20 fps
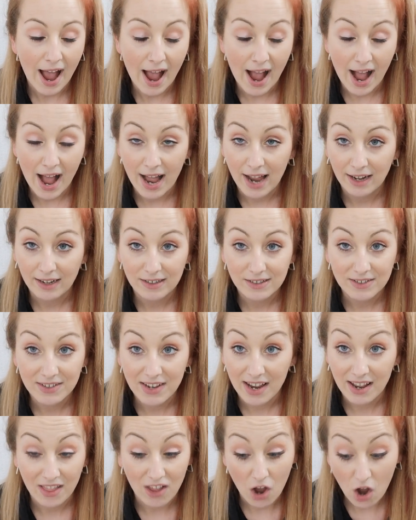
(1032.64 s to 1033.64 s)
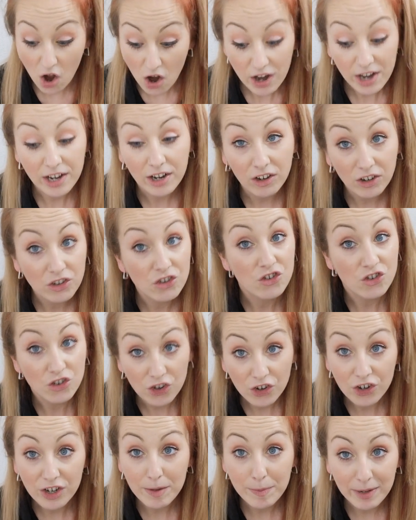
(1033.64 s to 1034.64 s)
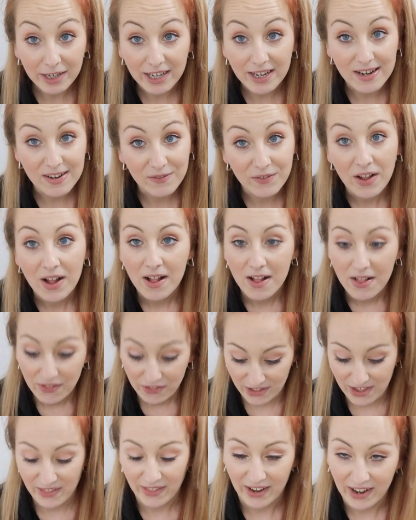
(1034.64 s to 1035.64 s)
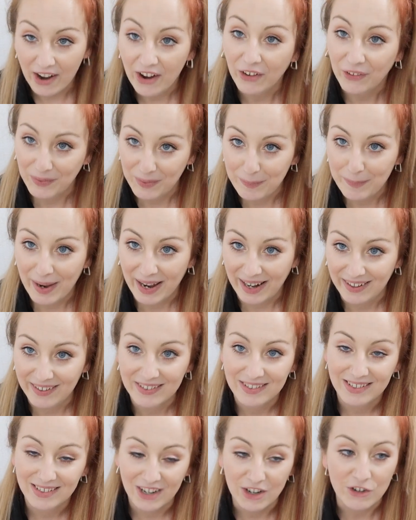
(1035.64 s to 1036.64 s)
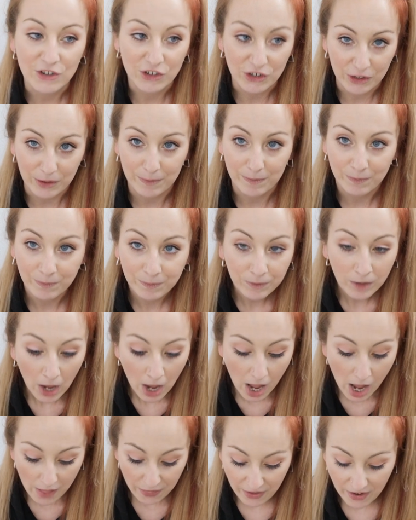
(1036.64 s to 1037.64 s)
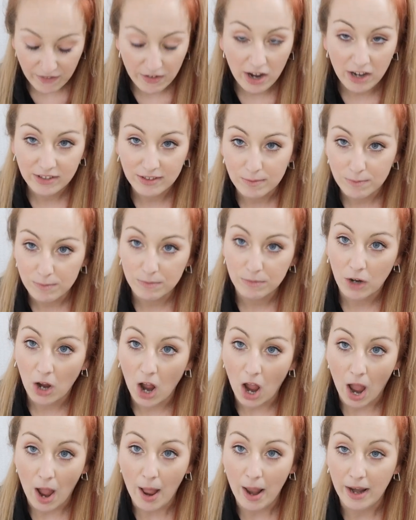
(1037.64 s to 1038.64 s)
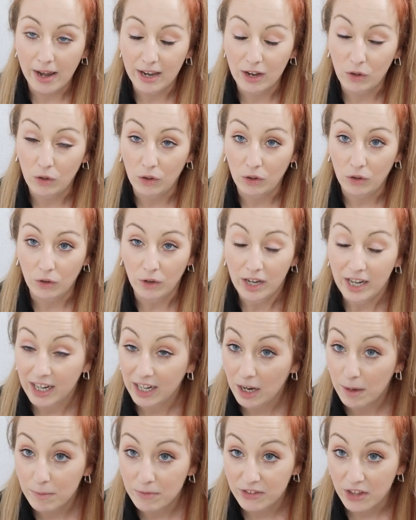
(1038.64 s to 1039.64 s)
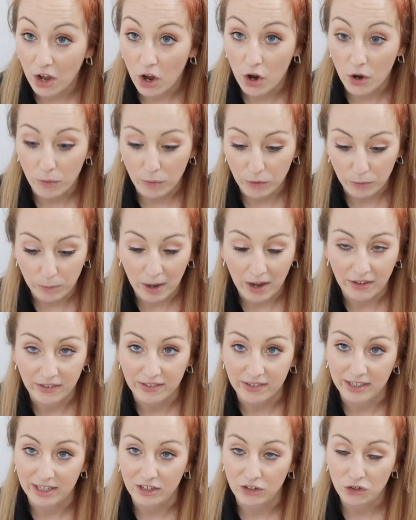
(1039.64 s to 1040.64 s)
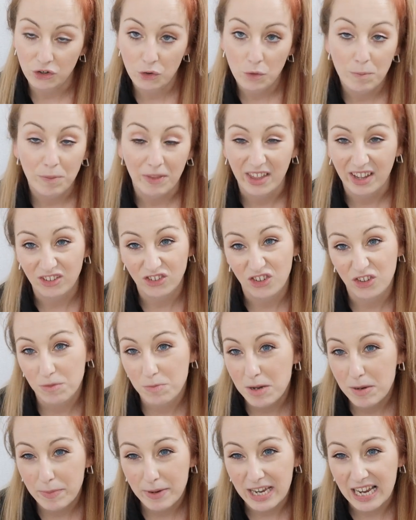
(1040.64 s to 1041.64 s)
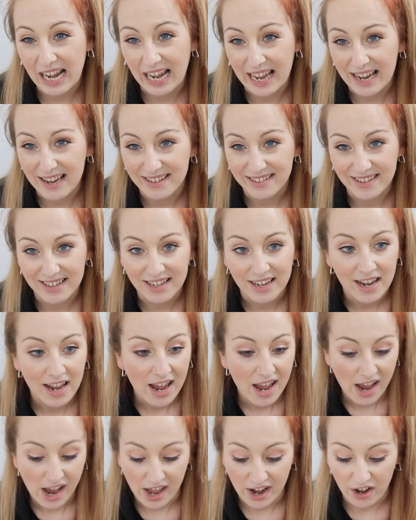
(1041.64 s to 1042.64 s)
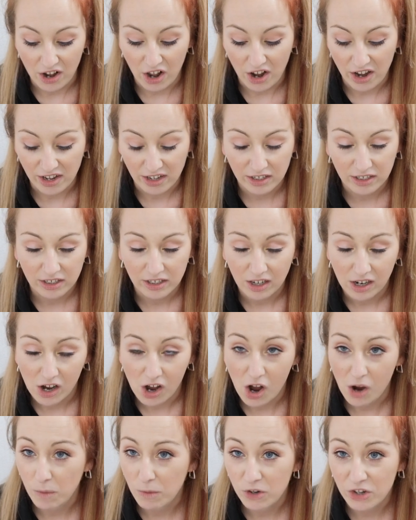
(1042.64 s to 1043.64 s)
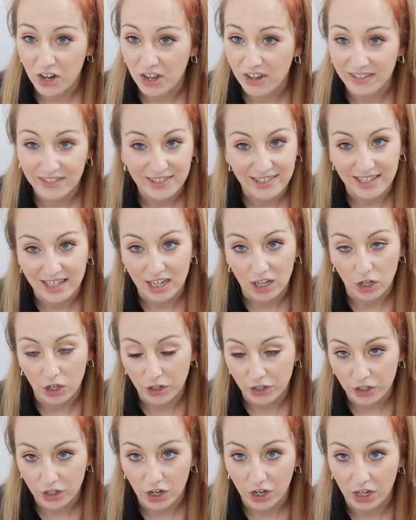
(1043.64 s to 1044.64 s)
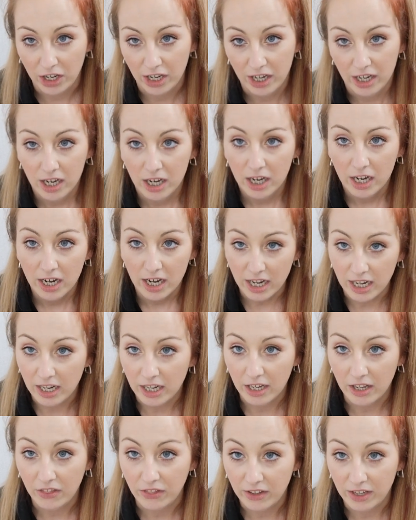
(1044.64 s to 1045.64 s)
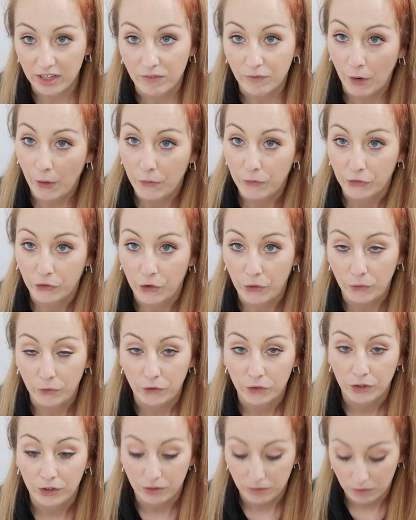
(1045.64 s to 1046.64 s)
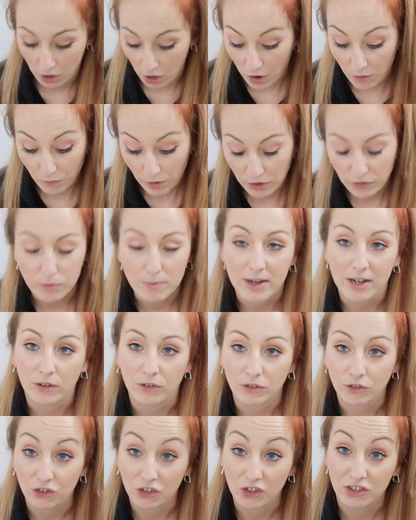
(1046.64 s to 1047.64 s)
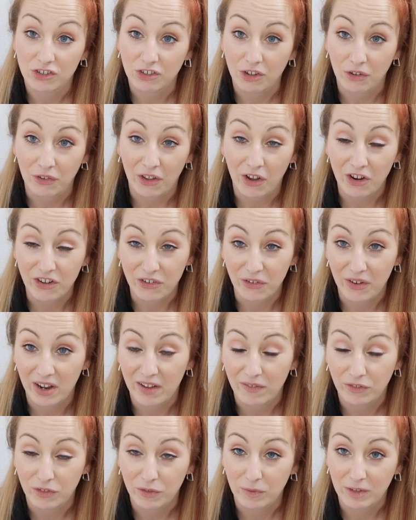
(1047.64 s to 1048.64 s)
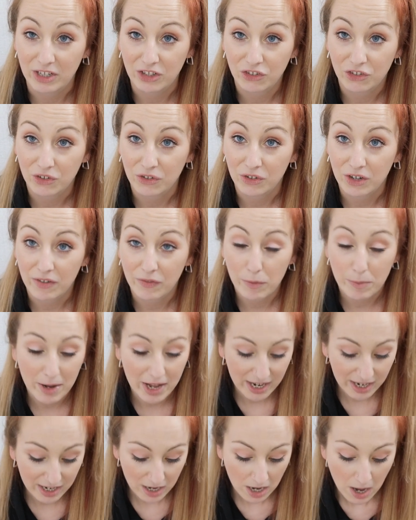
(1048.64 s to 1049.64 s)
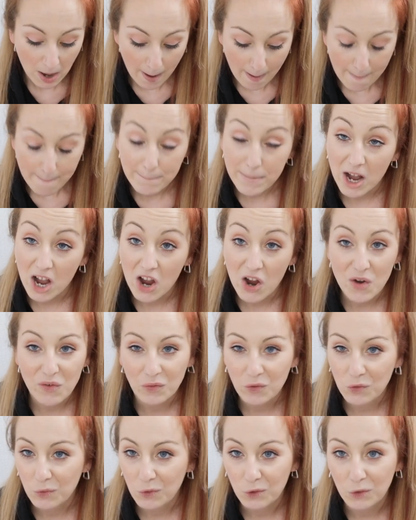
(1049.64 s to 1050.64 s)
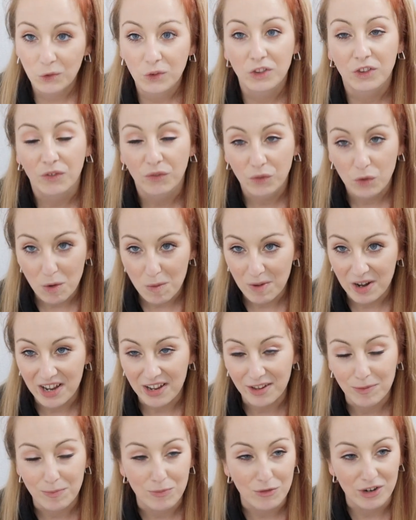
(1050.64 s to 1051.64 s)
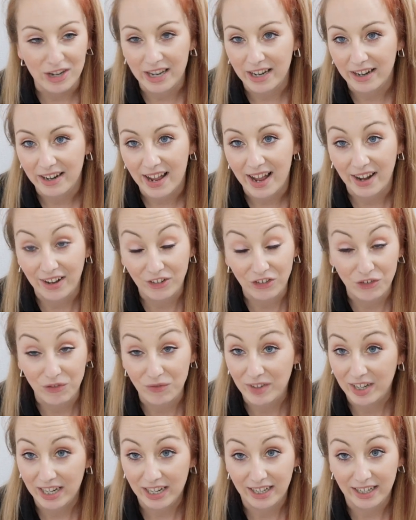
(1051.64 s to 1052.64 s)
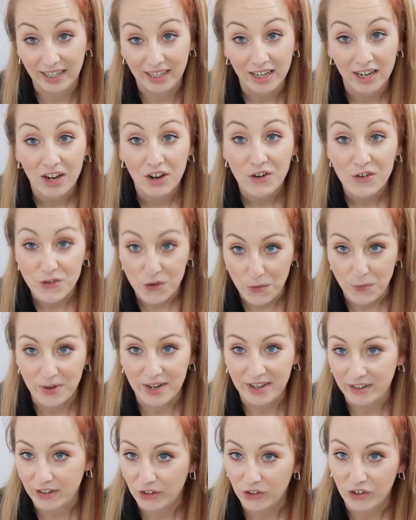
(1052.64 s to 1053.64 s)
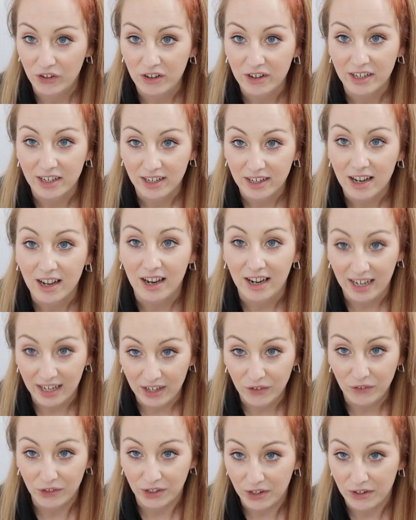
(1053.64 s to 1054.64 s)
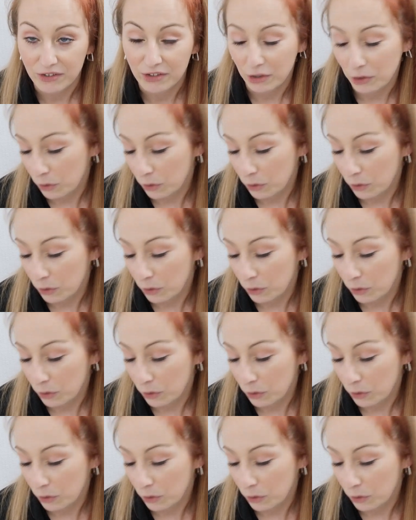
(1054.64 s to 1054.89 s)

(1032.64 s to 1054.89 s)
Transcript: And I truly believe that they are good palettes, I do. There are some uh, little hiccups that I would personally do, but that's just me being lazy and like I would like to see a light colour in the rose gold, uh, rose metal just so that I don't have to reach to another palette. But overall, the formula is brilliant and you really don't need a lot. A little goes a